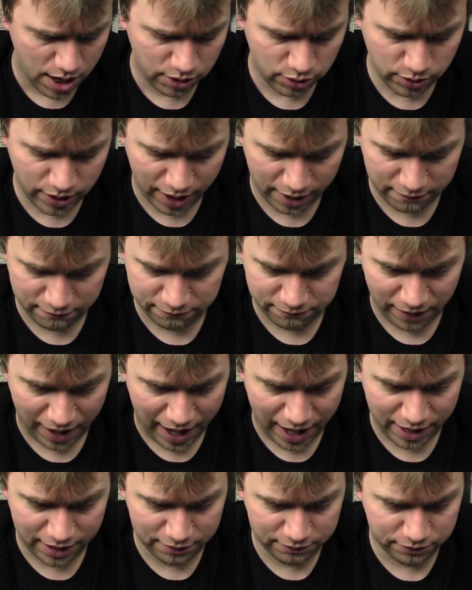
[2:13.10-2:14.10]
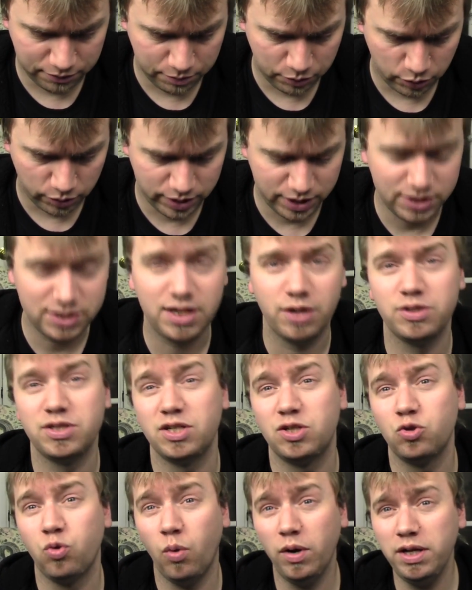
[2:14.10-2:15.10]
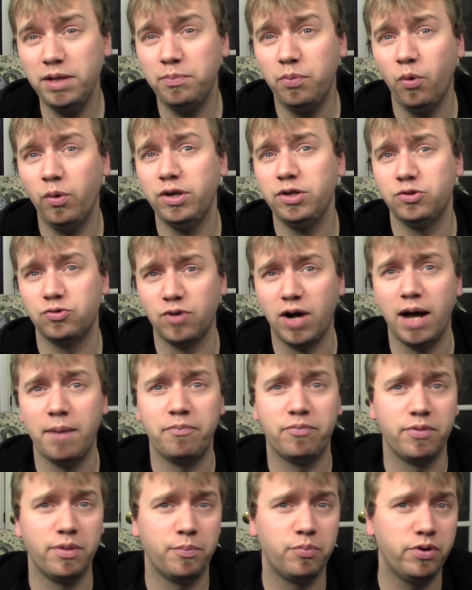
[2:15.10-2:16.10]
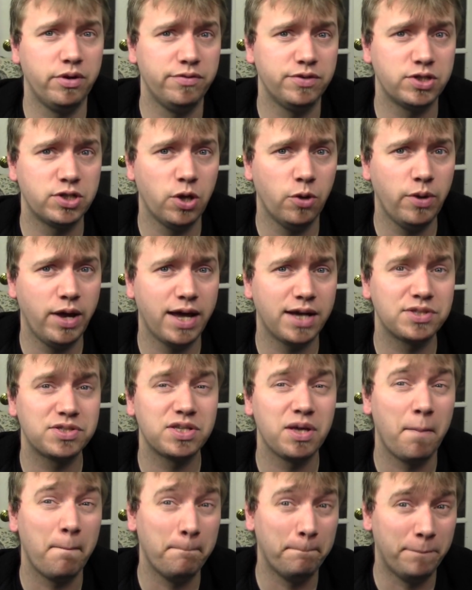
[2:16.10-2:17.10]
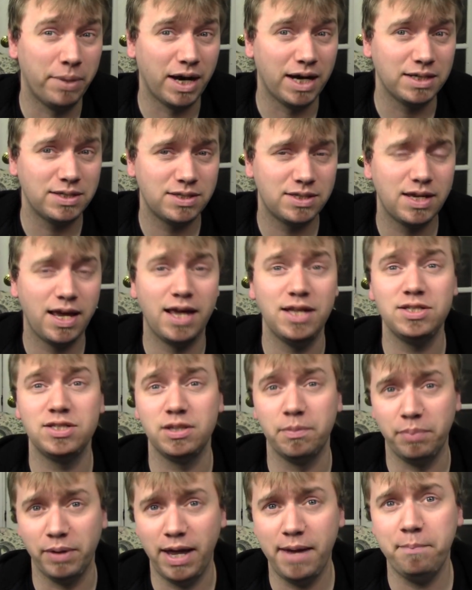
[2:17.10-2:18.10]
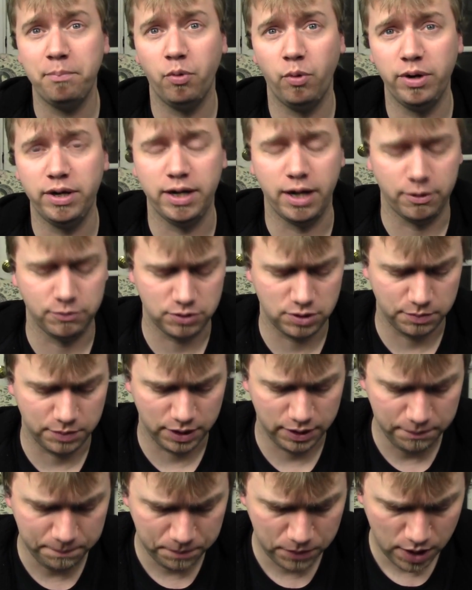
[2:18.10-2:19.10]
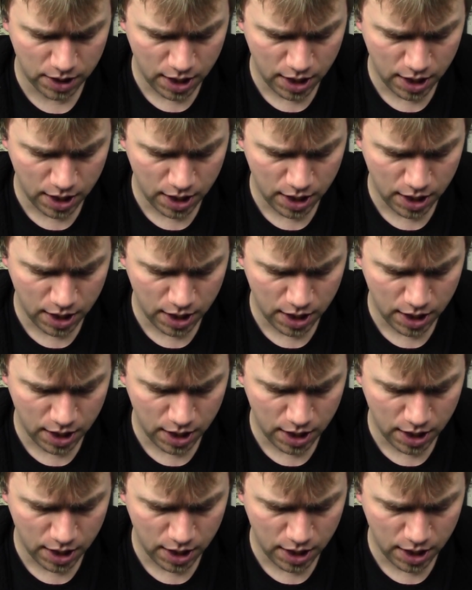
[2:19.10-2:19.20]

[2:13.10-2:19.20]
You get 5 Marines. Now it's a 20-point drop from the previous Codex, but as Deblet pointed out to me,